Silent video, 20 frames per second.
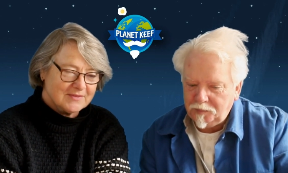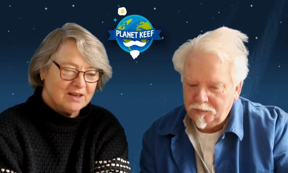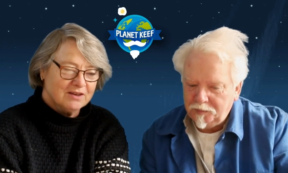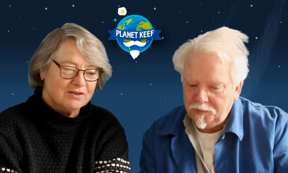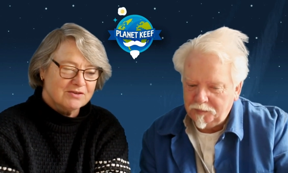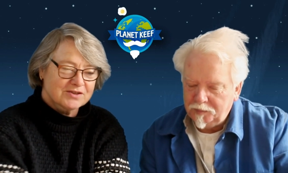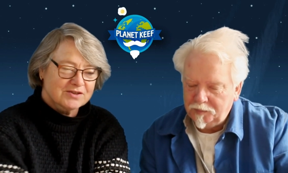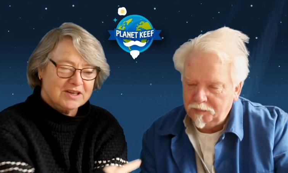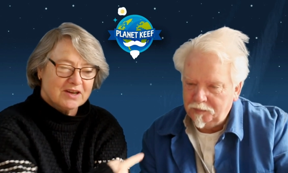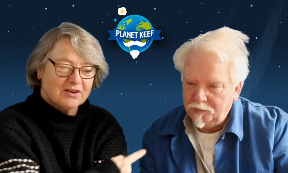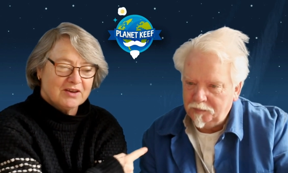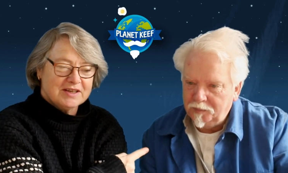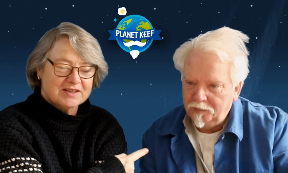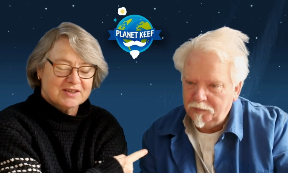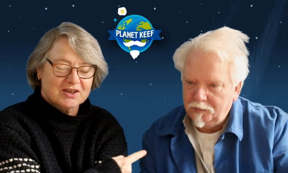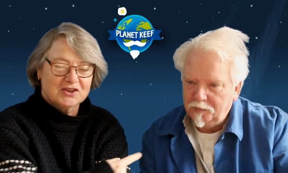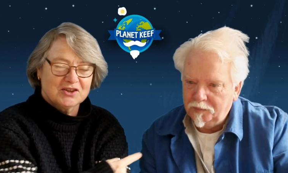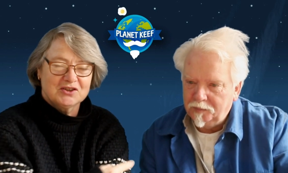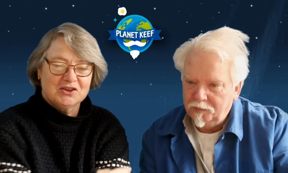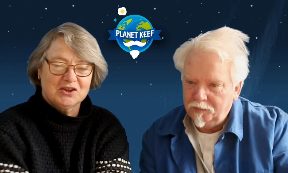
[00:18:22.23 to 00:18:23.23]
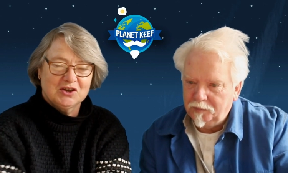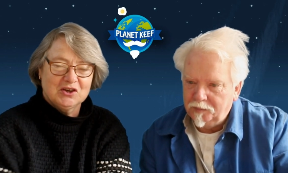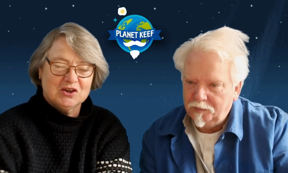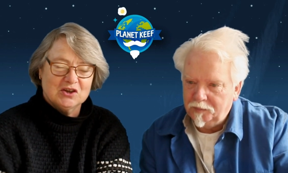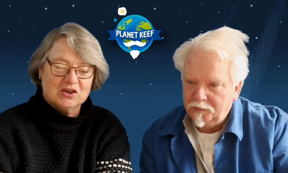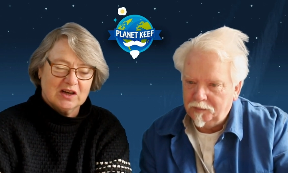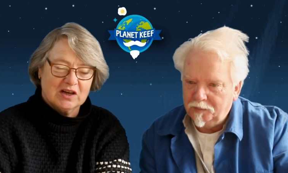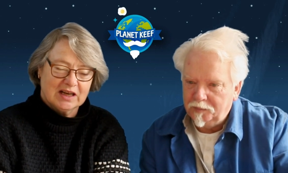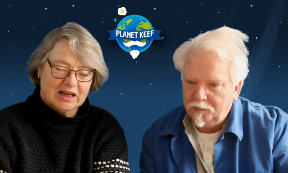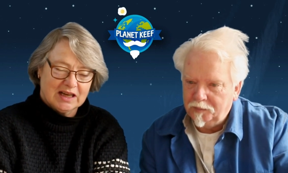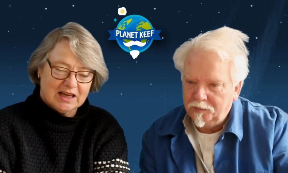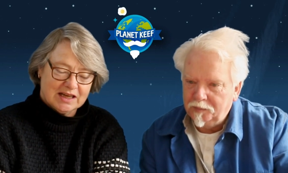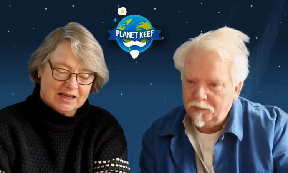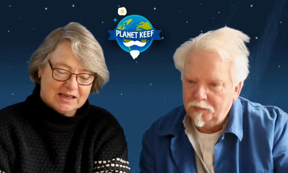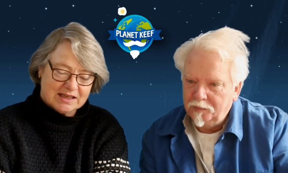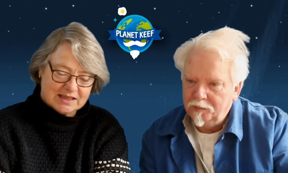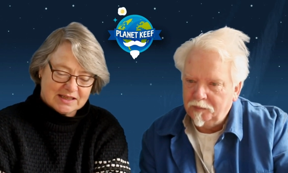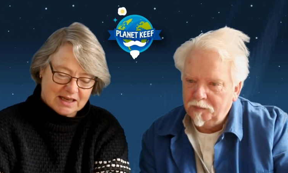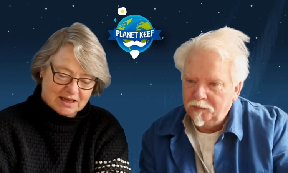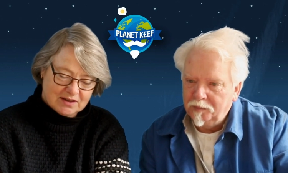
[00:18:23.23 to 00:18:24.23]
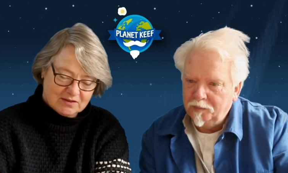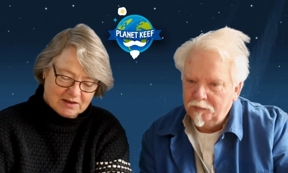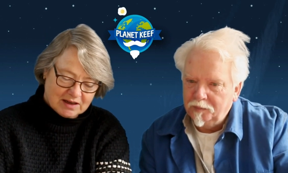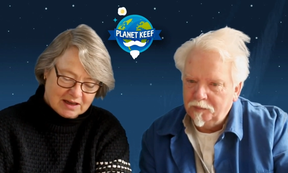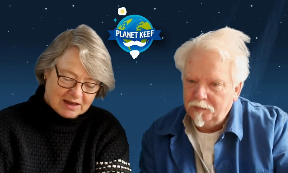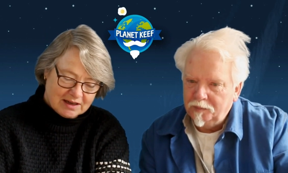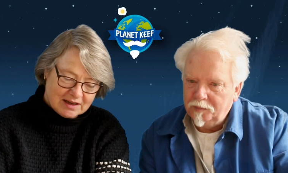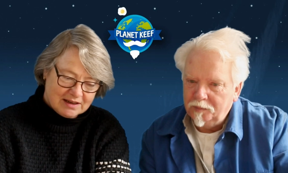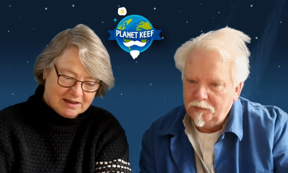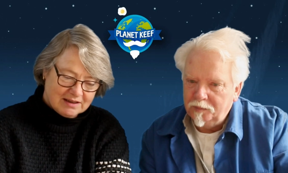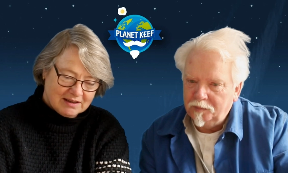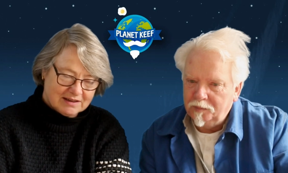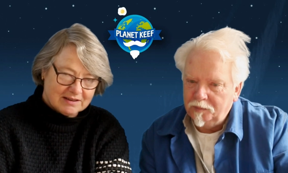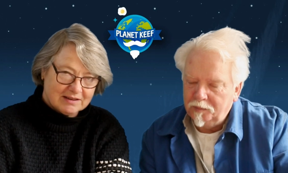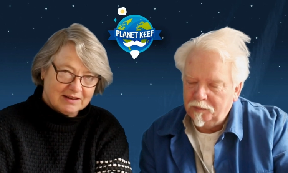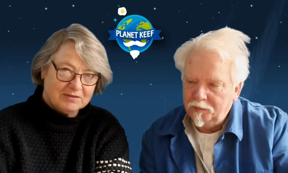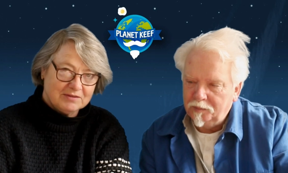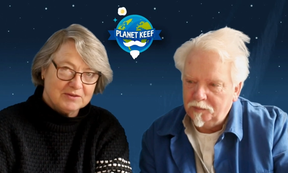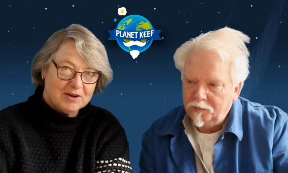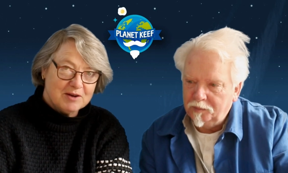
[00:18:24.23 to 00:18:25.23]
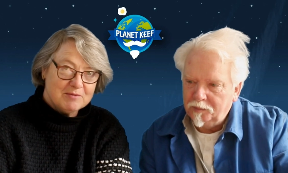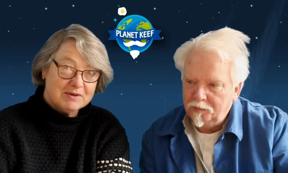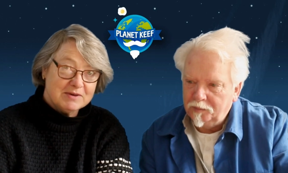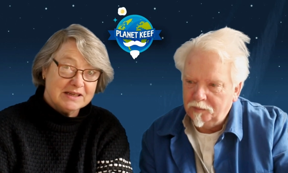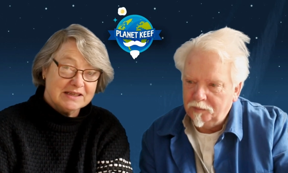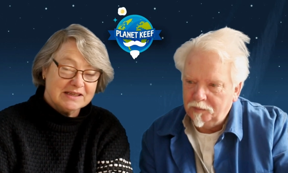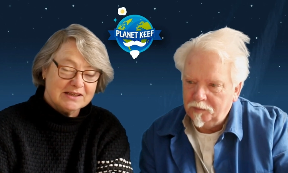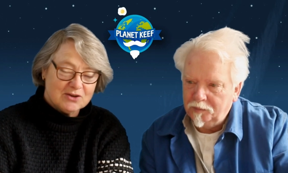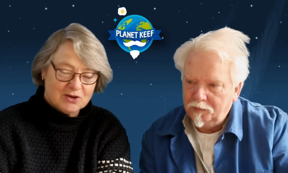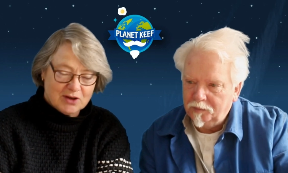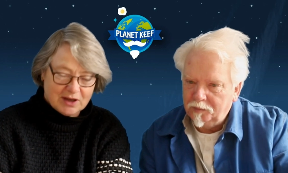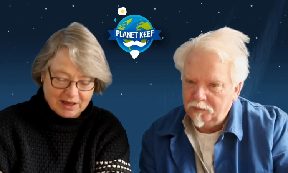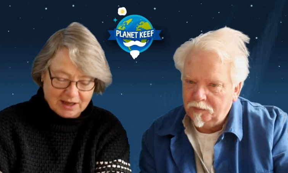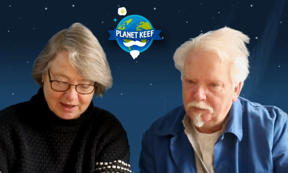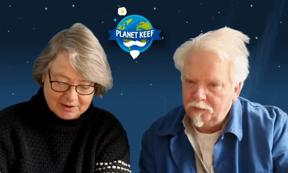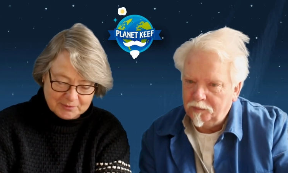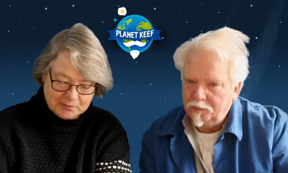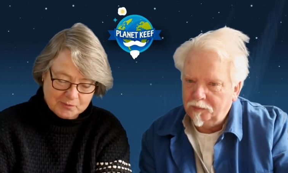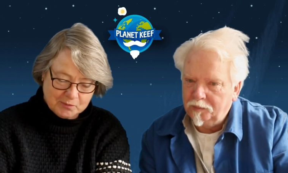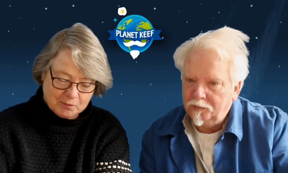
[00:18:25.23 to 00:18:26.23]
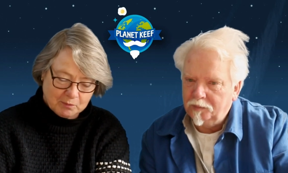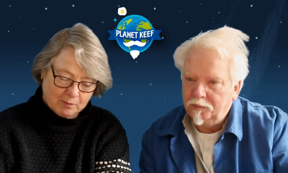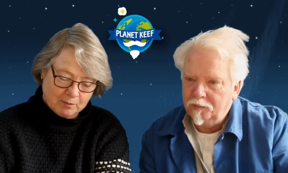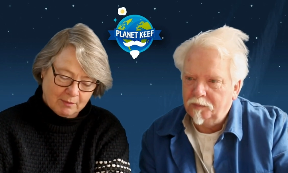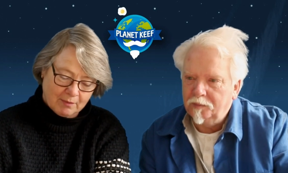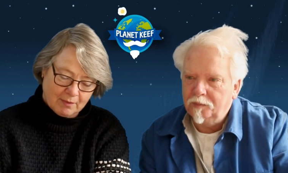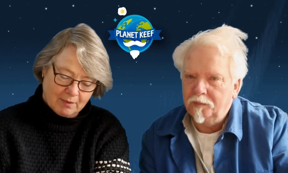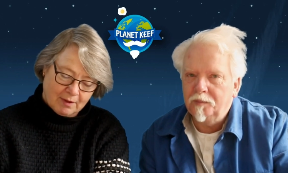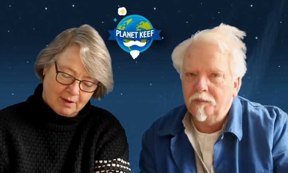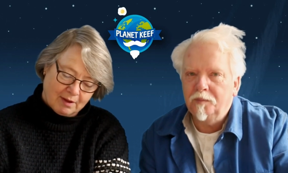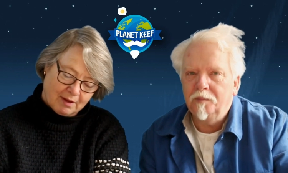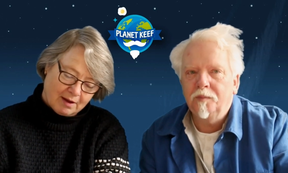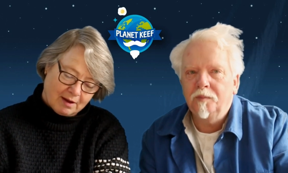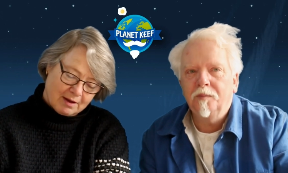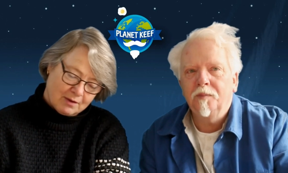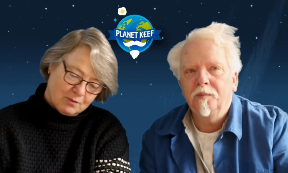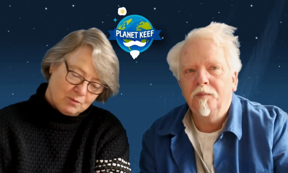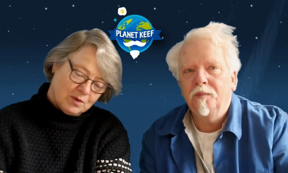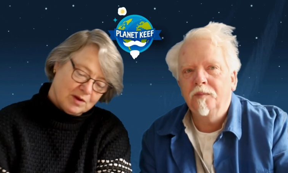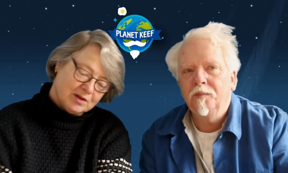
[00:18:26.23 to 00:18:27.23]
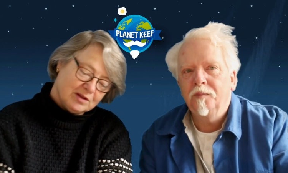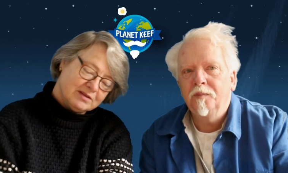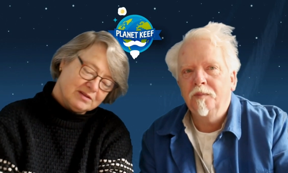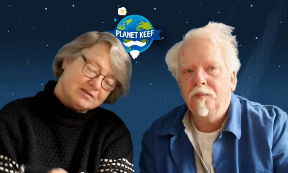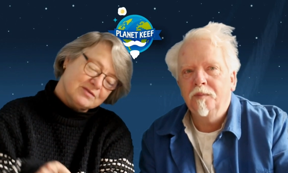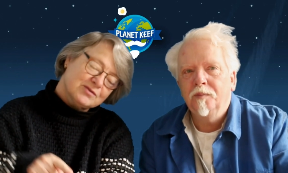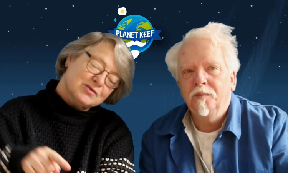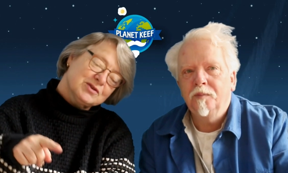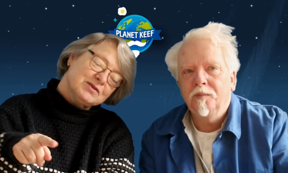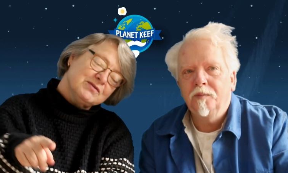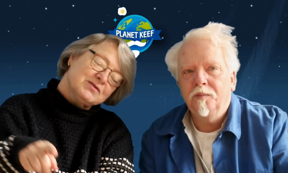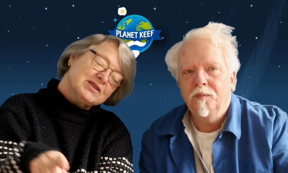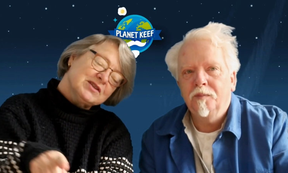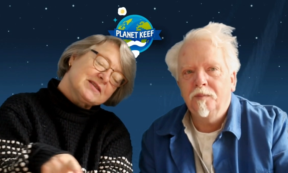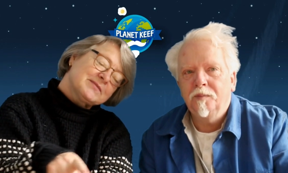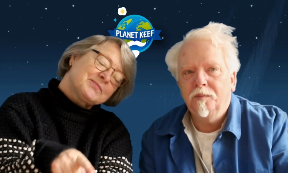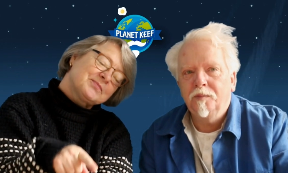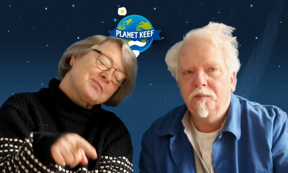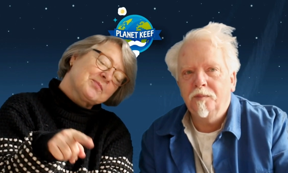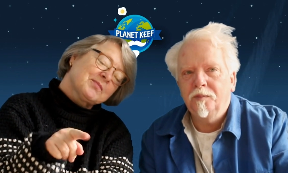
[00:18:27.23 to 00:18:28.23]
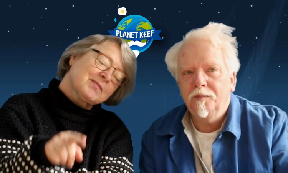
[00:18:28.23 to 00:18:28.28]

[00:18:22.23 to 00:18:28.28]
Speaker 1: Also, he's a good cook. So, if nobody's looking, I will sort of just